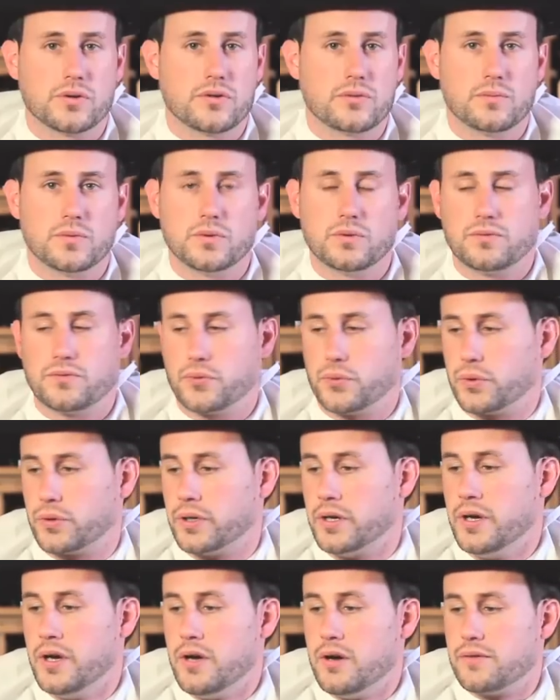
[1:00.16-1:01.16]
are in the mood
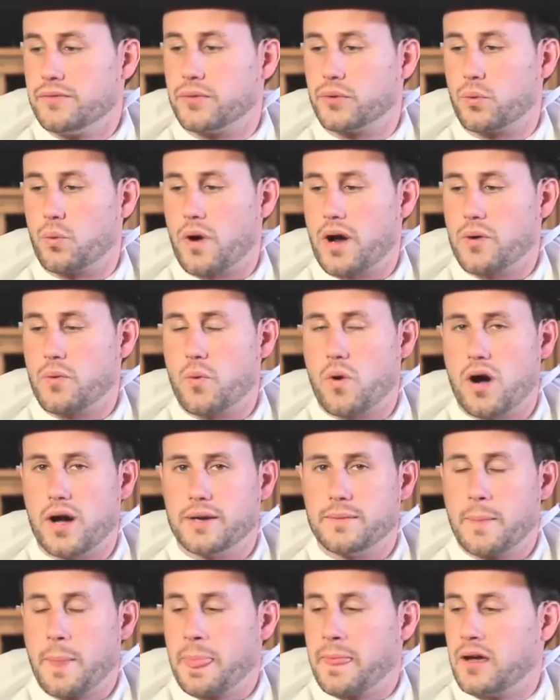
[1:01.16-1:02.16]
for, for white
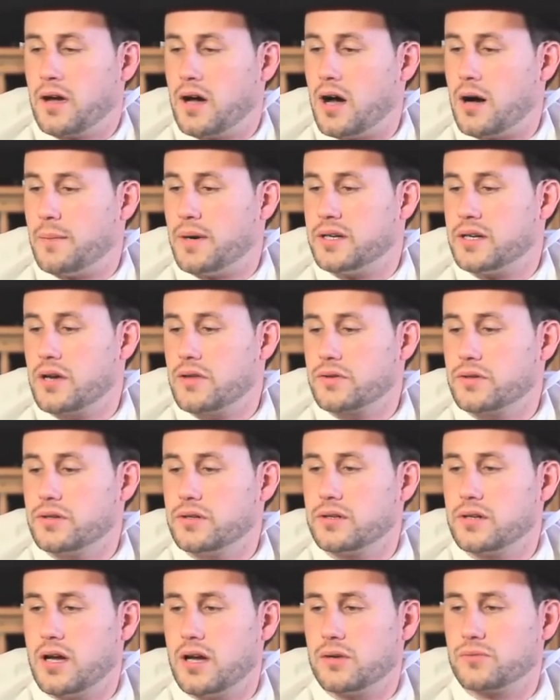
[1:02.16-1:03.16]
wine. Um,
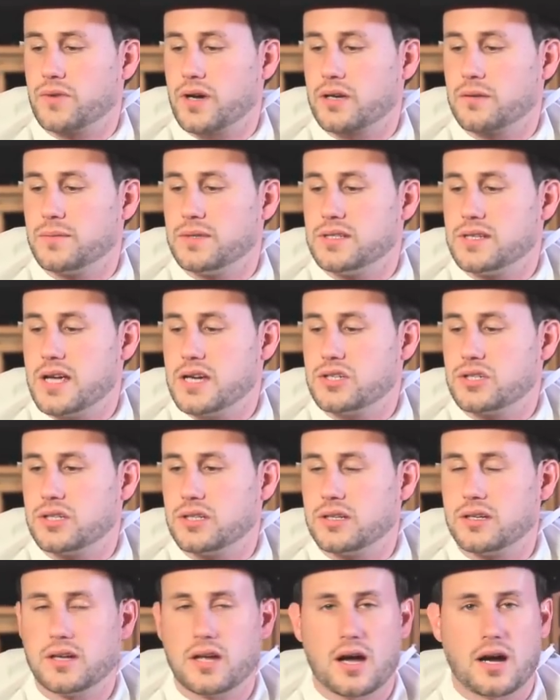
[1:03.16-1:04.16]
another uh,
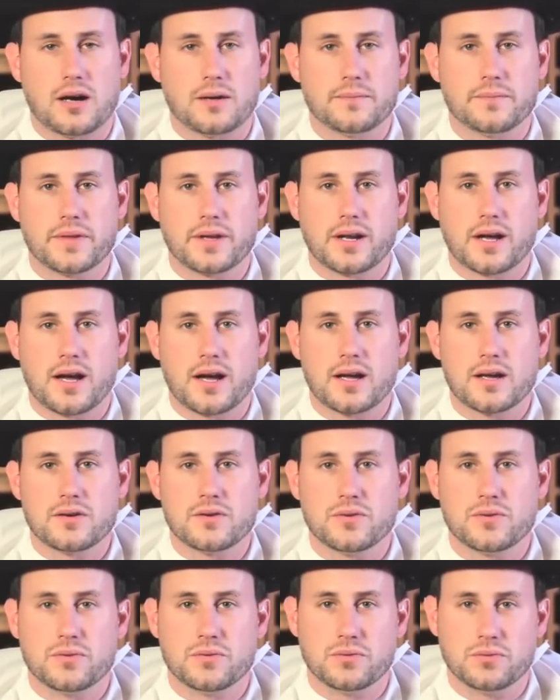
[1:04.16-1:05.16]
recommendation um, that
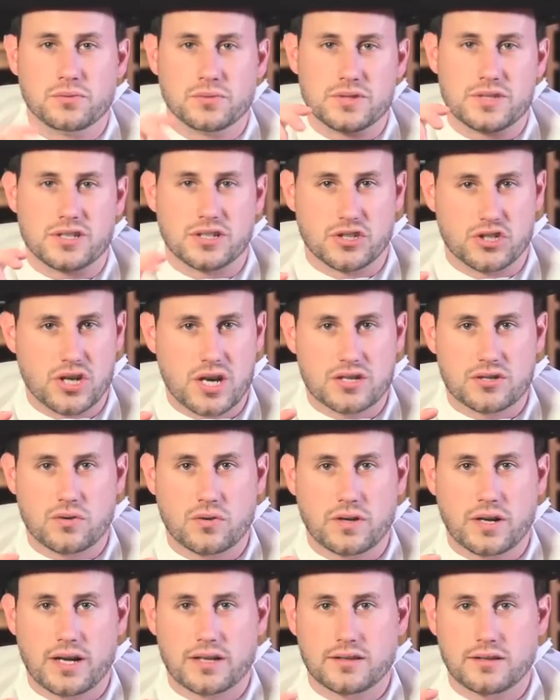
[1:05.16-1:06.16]
I would suggest
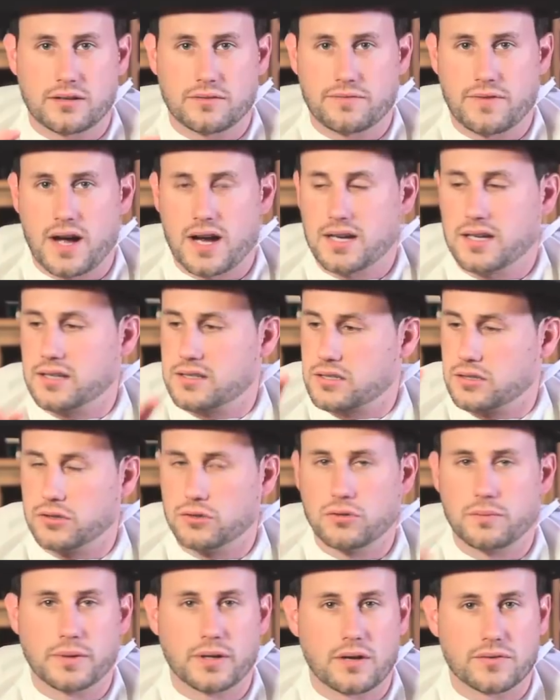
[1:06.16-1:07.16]
going out there and finding it's a
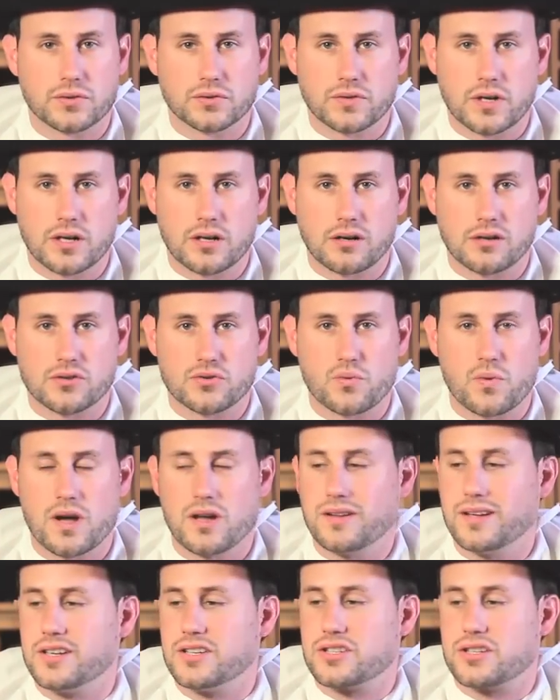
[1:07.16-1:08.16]
little bit off the radar as
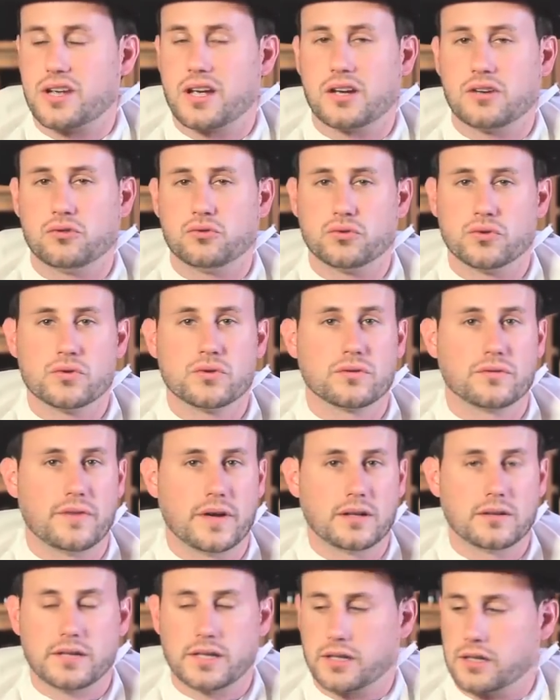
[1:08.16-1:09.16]
well is Gruner
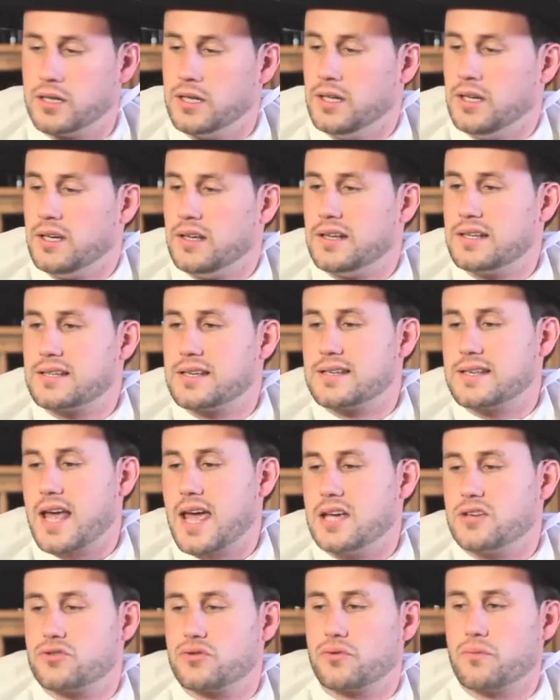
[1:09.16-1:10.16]
Veltliner. This is
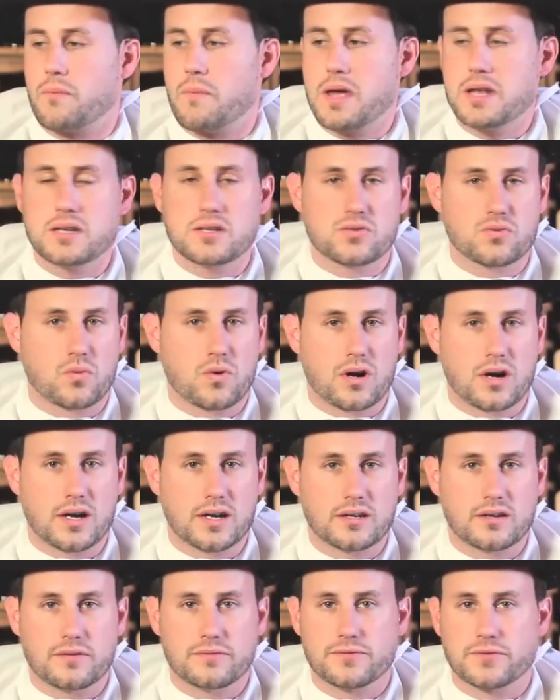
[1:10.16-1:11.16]
a tremendous
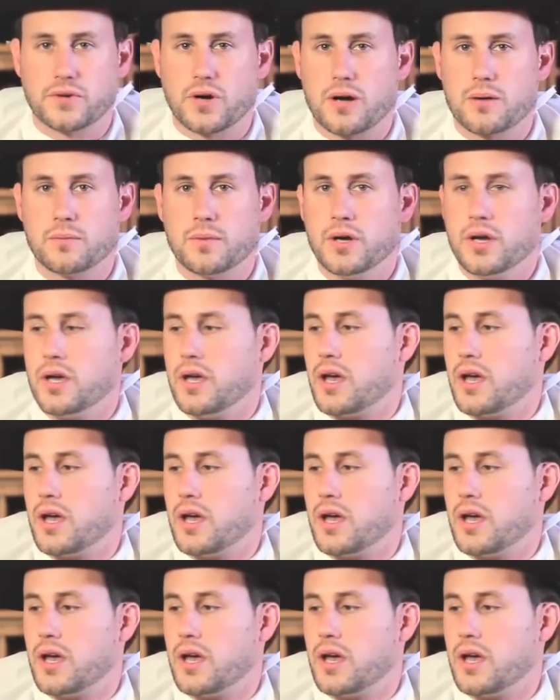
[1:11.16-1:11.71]
wine from